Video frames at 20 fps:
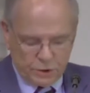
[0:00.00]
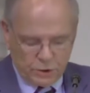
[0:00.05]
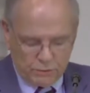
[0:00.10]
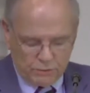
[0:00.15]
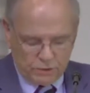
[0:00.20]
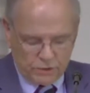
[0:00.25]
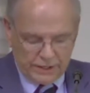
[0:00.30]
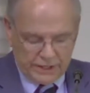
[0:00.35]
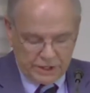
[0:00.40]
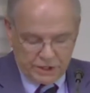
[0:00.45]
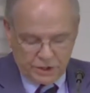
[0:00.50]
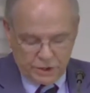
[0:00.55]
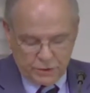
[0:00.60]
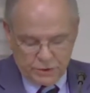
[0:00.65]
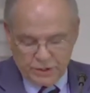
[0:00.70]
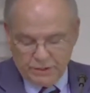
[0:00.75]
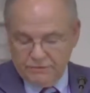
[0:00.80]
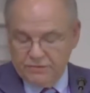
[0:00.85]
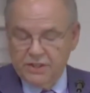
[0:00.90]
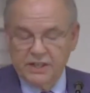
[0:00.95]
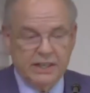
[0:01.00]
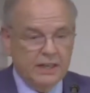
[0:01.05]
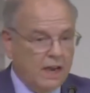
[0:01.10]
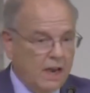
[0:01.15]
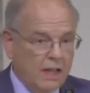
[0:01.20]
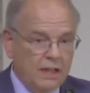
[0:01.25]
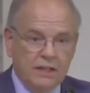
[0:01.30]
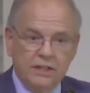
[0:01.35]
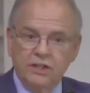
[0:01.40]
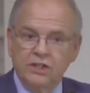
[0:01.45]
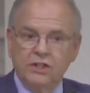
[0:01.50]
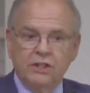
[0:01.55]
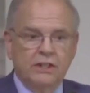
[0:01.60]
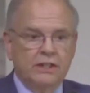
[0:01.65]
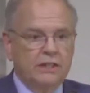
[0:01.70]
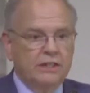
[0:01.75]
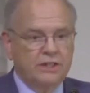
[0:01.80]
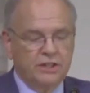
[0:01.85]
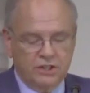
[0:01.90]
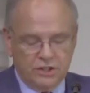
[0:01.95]
over issues of
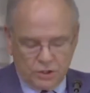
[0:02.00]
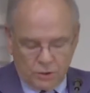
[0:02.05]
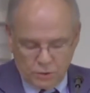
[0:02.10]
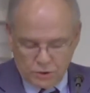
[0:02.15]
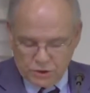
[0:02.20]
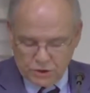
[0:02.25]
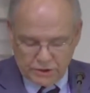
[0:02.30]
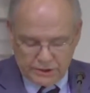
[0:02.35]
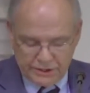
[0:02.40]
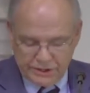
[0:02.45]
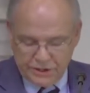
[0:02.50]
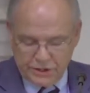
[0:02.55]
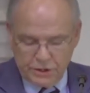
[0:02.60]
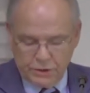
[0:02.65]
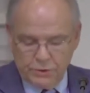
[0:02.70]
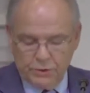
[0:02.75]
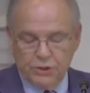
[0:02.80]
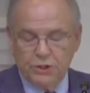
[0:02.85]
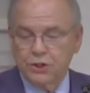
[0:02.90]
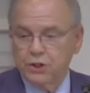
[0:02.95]
theology, social issues,